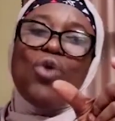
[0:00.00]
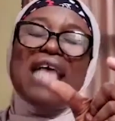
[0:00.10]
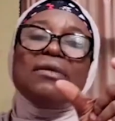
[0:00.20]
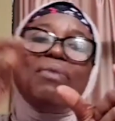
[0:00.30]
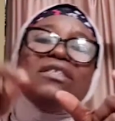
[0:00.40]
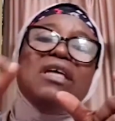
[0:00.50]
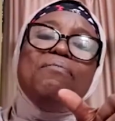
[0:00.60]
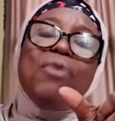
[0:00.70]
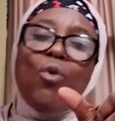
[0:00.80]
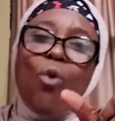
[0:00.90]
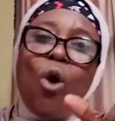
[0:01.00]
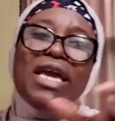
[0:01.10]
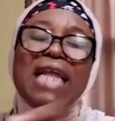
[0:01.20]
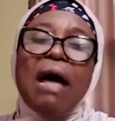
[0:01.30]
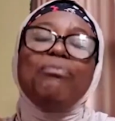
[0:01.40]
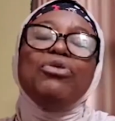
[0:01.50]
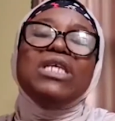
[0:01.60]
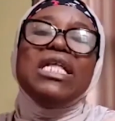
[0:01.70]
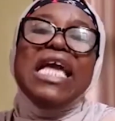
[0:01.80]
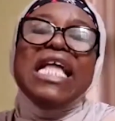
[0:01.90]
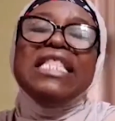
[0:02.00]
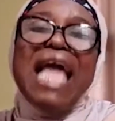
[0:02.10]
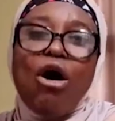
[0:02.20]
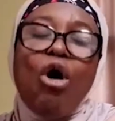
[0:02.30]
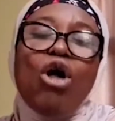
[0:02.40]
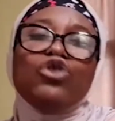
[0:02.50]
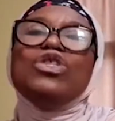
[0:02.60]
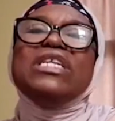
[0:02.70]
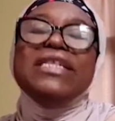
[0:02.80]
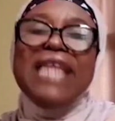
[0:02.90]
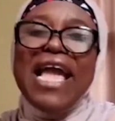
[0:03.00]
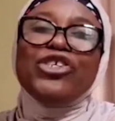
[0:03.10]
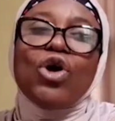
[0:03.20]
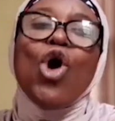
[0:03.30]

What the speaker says: Has the person been working and putting in their all to the nation?